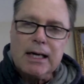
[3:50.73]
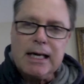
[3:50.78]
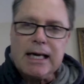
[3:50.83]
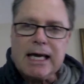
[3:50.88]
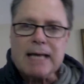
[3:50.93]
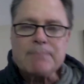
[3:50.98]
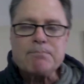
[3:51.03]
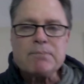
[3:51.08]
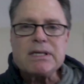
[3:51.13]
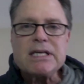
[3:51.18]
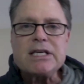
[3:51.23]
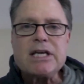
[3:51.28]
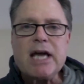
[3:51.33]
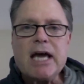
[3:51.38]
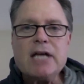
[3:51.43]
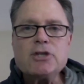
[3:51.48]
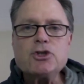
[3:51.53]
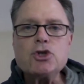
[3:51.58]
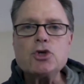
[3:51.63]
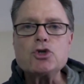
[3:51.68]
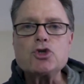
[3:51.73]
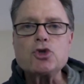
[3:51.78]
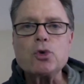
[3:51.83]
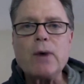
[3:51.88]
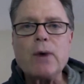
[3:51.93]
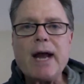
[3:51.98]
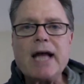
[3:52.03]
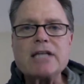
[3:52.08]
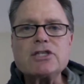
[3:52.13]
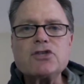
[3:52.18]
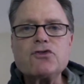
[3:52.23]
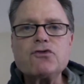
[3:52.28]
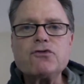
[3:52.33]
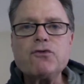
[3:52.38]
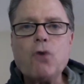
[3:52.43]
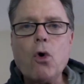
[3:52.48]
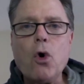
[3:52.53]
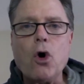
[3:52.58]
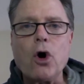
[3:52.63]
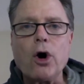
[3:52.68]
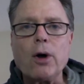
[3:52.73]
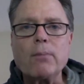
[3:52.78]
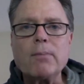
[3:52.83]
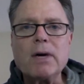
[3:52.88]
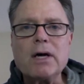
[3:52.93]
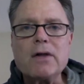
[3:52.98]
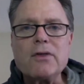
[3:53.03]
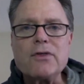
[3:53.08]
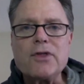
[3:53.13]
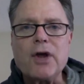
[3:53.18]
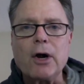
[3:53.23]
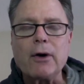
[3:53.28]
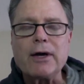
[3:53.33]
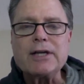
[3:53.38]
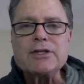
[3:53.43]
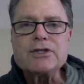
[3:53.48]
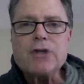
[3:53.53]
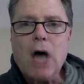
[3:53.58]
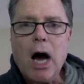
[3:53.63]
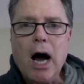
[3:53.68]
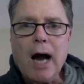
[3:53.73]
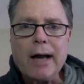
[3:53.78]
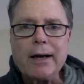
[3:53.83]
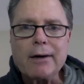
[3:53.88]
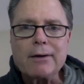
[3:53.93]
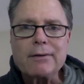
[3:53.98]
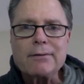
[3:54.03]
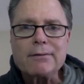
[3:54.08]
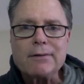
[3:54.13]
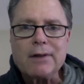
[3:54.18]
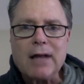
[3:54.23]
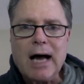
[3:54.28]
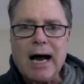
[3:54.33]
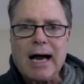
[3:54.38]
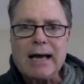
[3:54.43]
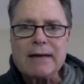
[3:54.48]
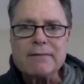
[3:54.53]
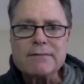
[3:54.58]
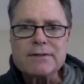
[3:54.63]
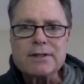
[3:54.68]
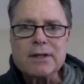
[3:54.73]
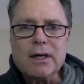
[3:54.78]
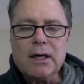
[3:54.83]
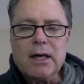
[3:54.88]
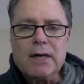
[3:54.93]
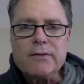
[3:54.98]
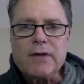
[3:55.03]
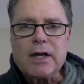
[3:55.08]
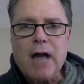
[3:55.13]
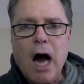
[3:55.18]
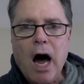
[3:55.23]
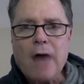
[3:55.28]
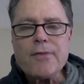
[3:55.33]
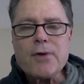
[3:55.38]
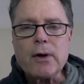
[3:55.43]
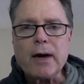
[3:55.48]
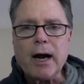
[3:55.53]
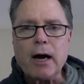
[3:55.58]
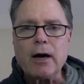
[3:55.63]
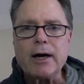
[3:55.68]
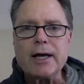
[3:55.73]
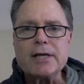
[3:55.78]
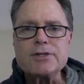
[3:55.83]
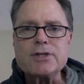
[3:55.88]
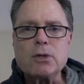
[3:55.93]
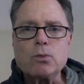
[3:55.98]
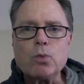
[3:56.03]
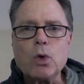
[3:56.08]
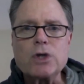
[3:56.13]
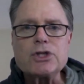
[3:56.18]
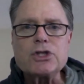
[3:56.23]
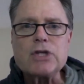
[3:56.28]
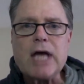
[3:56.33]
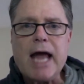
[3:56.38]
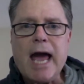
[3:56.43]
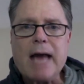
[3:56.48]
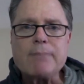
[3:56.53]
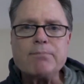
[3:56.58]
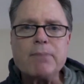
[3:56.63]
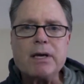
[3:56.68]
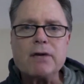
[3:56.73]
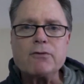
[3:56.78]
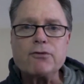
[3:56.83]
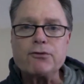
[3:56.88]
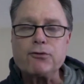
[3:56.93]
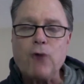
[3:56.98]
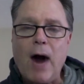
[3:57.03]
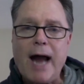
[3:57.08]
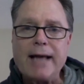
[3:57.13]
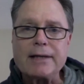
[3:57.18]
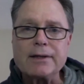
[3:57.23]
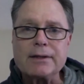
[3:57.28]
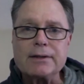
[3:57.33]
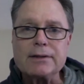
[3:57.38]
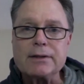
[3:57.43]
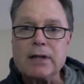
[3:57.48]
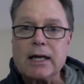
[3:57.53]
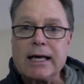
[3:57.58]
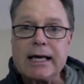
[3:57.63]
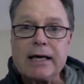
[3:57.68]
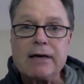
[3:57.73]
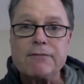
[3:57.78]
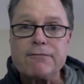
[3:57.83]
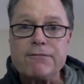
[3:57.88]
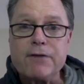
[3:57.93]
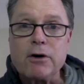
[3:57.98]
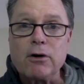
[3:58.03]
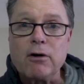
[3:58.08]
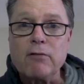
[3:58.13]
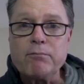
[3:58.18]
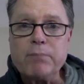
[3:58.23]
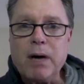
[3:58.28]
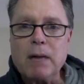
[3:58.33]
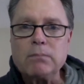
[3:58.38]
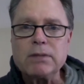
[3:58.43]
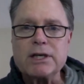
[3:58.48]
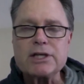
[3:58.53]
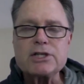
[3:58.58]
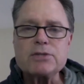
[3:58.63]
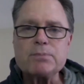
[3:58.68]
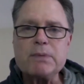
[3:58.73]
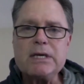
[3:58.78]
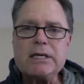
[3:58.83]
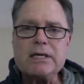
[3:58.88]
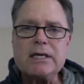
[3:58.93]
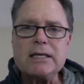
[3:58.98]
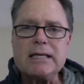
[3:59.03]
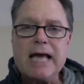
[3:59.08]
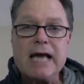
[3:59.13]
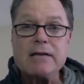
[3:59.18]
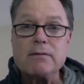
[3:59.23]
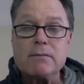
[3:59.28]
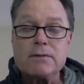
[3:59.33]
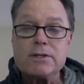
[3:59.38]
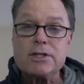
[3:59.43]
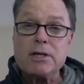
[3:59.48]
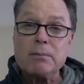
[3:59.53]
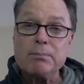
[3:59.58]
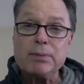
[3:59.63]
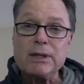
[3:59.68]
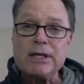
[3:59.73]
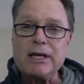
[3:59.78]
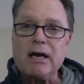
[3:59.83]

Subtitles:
it began to transform their entire lives. That other areas in which they had been frightened, like fear of public speaking, had simply